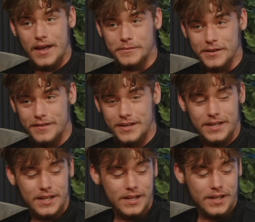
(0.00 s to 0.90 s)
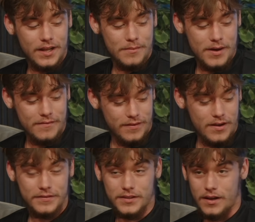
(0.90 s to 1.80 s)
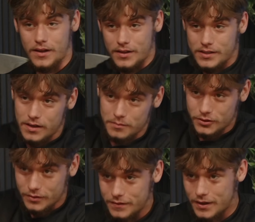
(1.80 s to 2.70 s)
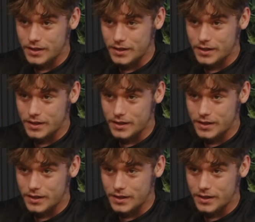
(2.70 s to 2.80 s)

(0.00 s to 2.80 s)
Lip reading: defending it a month after this Armstrong fight.